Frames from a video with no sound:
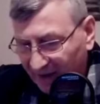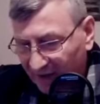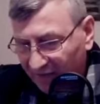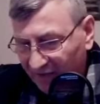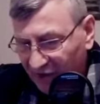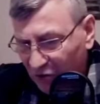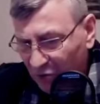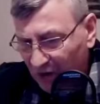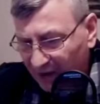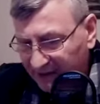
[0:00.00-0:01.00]
If
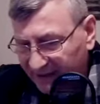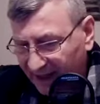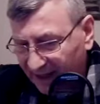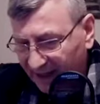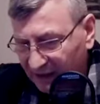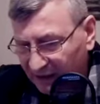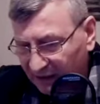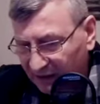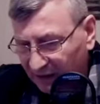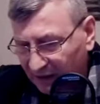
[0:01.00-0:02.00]
you are
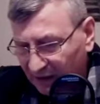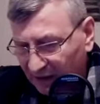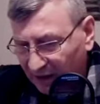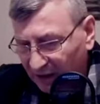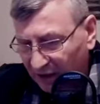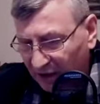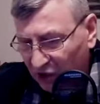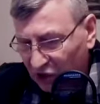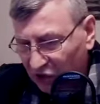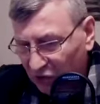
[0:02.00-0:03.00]
saint,
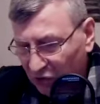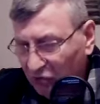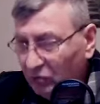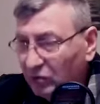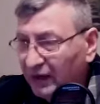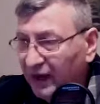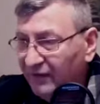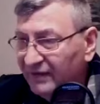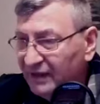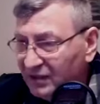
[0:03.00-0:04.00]
you
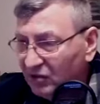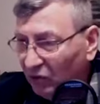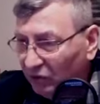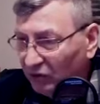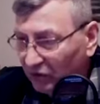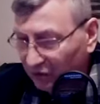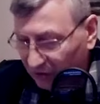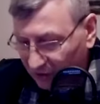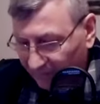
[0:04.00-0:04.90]
have this honor